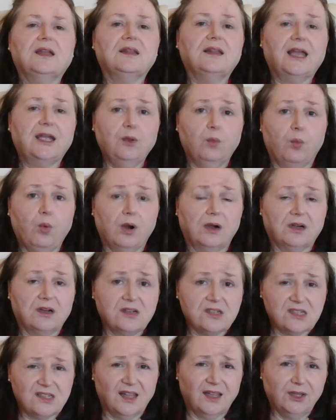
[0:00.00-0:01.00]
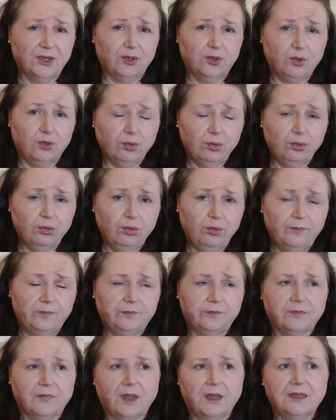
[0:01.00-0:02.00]
light workers like you
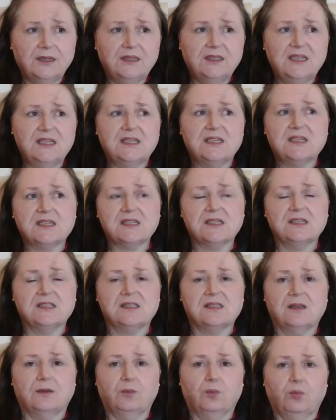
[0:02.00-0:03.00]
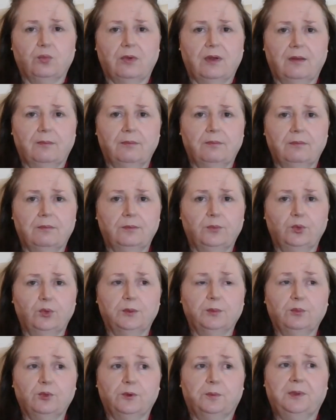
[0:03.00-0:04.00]
need to, more
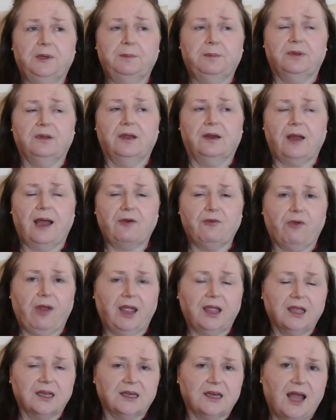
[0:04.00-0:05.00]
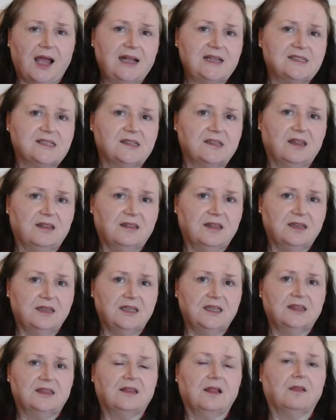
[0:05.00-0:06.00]
and more people are recognizing that they
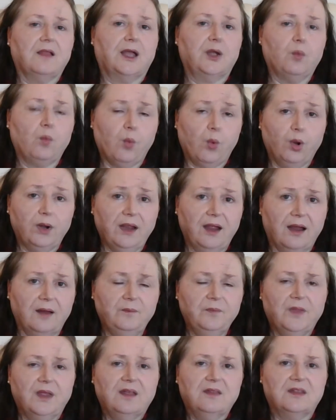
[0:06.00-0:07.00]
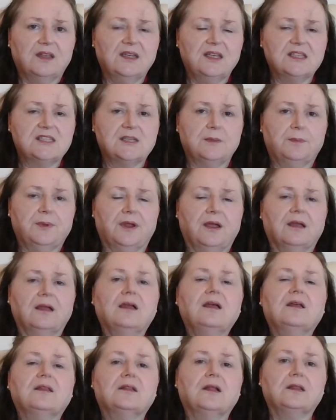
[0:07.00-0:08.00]
need the light warrior. They need to bring
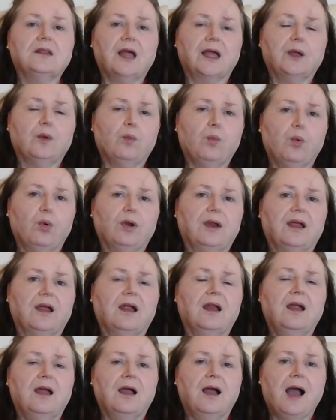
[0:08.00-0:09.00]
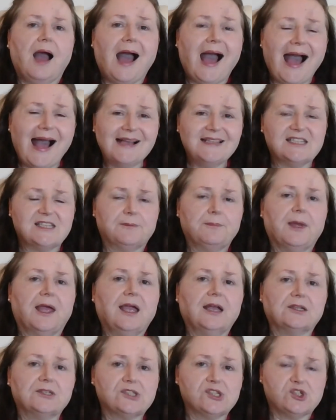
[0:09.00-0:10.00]
the light warrior
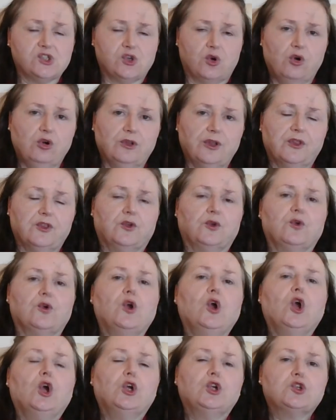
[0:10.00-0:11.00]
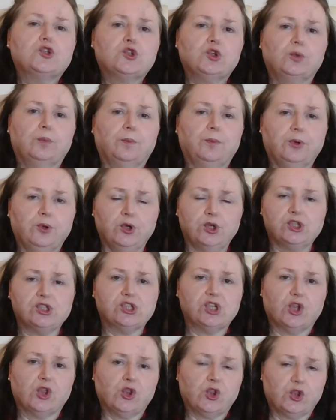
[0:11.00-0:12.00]
aspect strongly through to
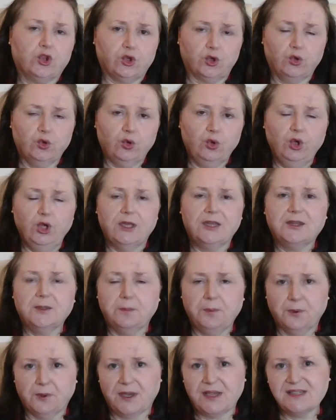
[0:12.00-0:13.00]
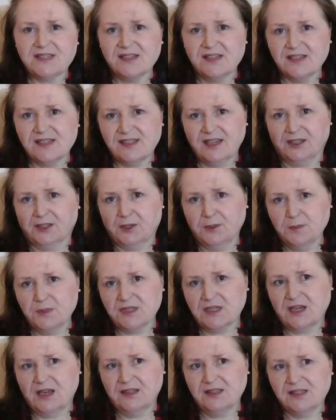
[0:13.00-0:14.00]
push through the present
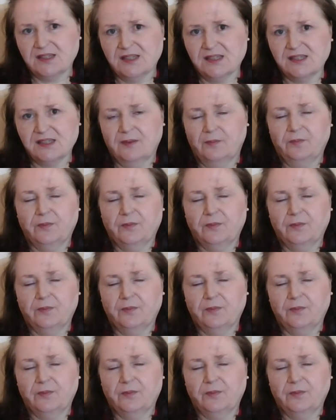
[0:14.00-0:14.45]
circumstances.